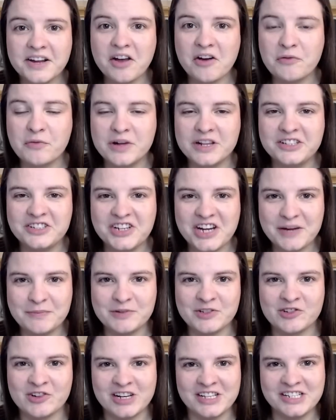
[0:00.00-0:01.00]
off with chip
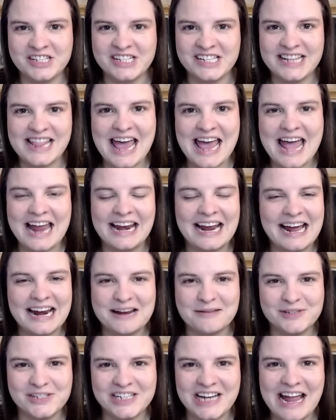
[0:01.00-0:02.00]
strategy then, and
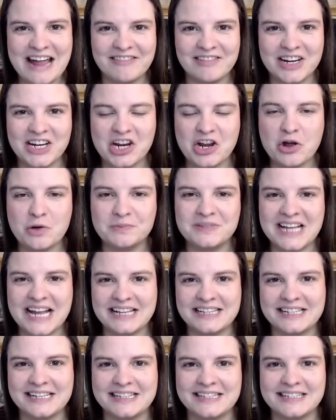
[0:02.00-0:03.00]
I'm sharing the
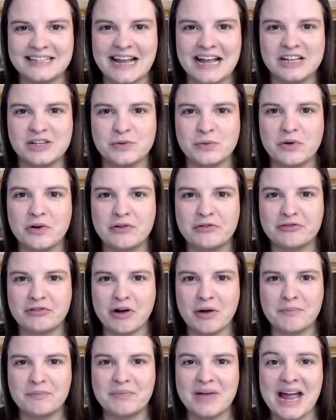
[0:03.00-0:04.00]
updated schedule
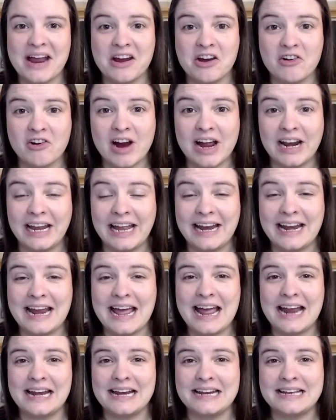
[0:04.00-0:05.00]
from Ben Crellin,
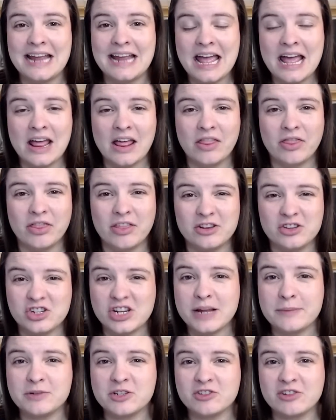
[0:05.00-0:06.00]
and the
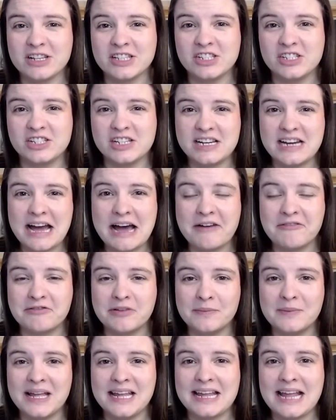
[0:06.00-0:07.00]
chip strategy now for
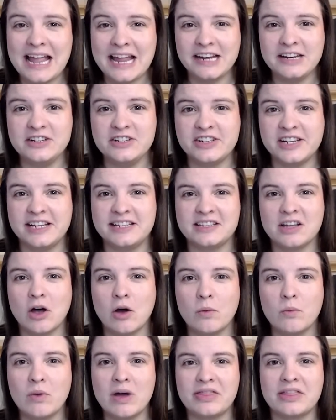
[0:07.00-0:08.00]
me hinges
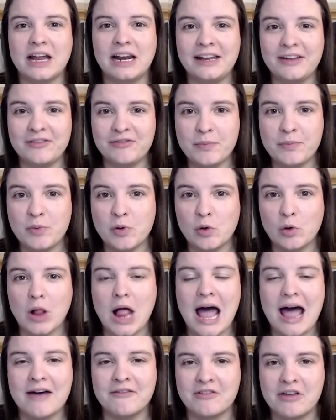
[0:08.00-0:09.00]
on whether Liverpool
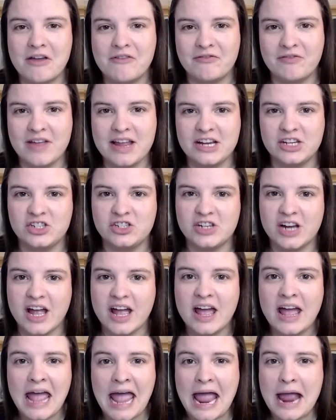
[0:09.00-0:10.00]
have a fixture
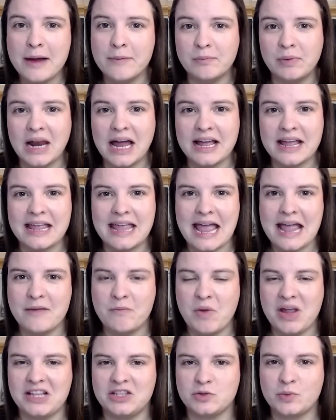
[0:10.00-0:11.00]
in blank game
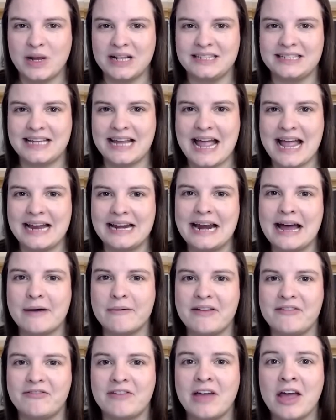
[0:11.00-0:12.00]
week 28. Now,
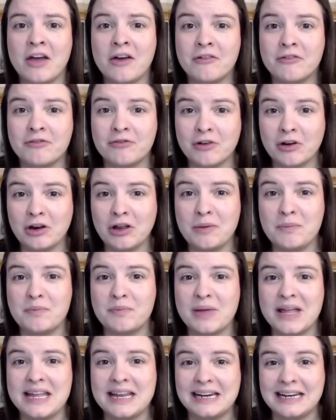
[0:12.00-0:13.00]
if Fulham
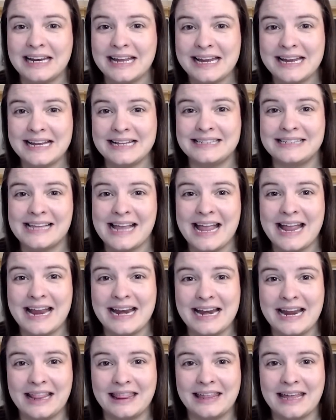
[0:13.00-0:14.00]
beat Leeds
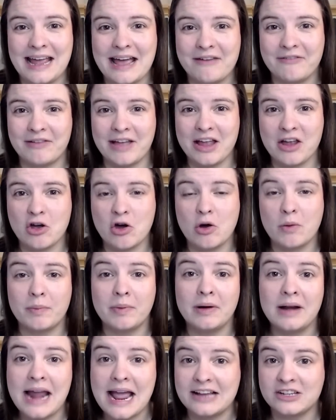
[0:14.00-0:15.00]
in the FA Cup
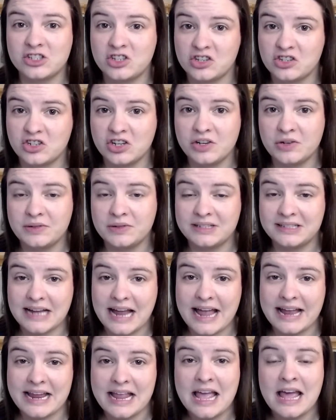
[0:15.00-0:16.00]
next
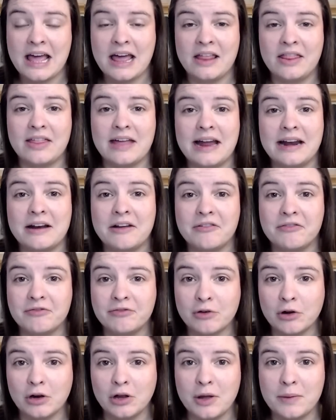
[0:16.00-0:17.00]
Tuesday, then
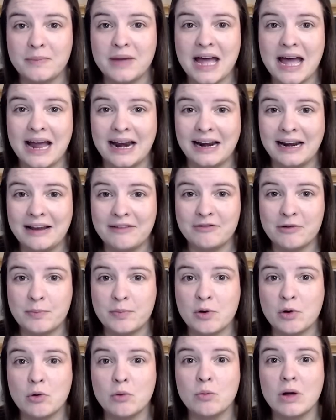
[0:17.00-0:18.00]
Fulham and
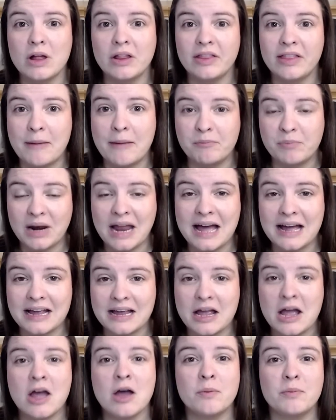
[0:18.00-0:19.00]
Liverpool will then
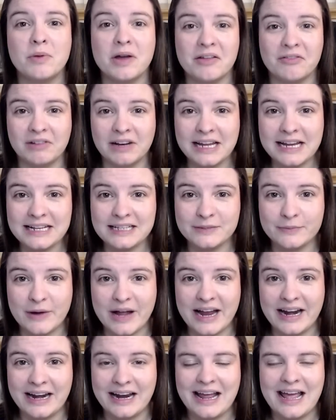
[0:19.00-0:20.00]
blank. But if Leeds
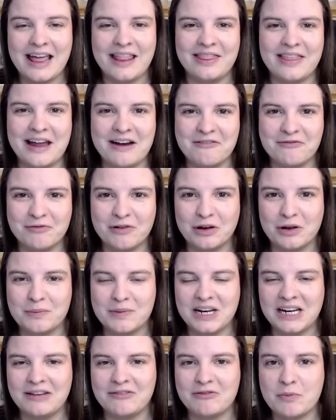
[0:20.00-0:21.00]
win, then Fulham
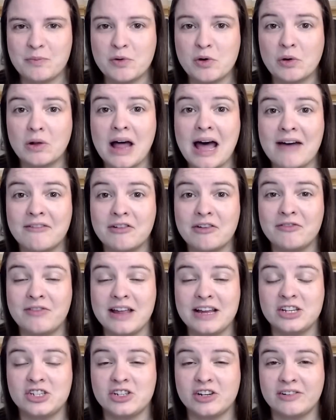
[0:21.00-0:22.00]
and Liverpool have a
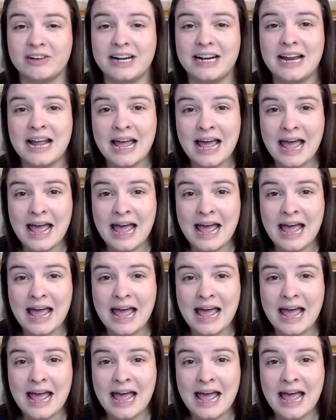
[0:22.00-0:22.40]
fixture. And